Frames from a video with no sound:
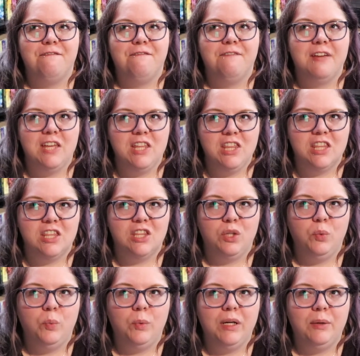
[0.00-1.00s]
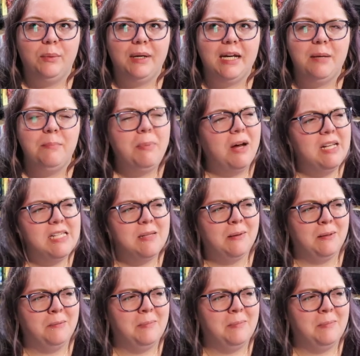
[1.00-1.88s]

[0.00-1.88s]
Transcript: fifth reread, possibly